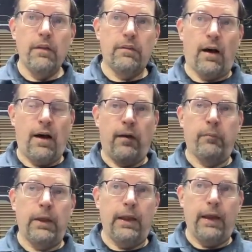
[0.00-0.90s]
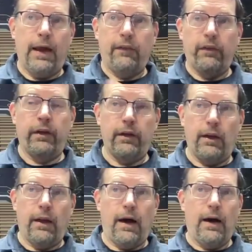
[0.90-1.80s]
Tom and Alan
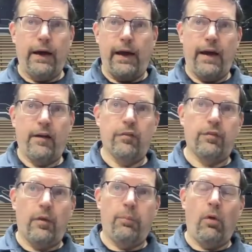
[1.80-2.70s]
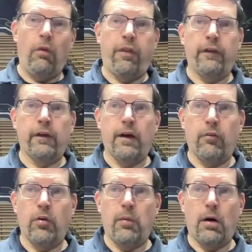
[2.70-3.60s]
and I have a bold thing to
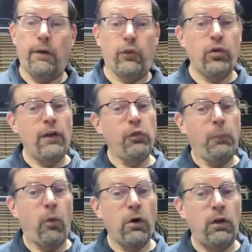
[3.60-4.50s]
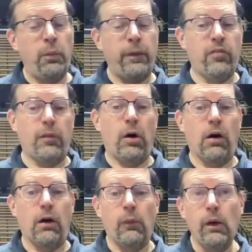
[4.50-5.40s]
cover tomorrow. The transfer portal opens
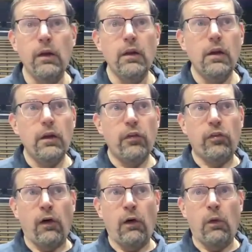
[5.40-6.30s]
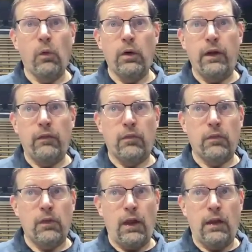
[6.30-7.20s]
tomorrow, so it
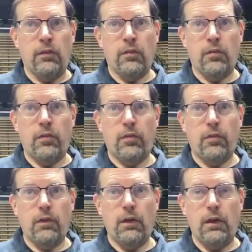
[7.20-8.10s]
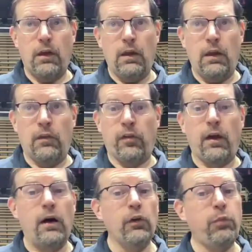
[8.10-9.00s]
it's it's a
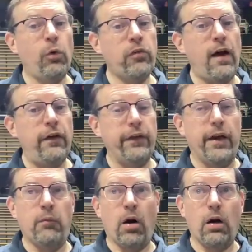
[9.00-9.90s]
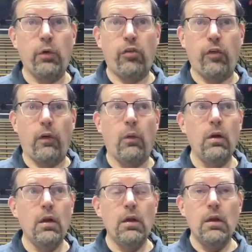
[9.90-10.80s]
college sports holiday tomorrow. So
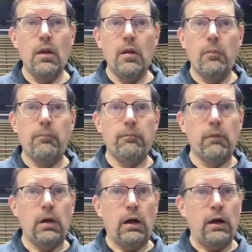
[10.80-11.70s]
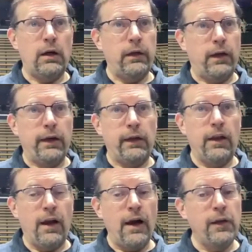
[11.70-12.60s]
I, I
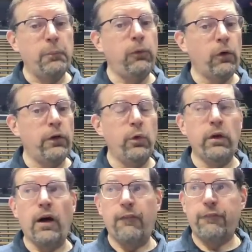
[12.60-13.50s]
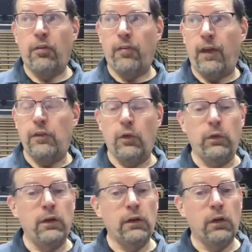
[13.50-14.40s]
cannot implore you enough to stay tuned into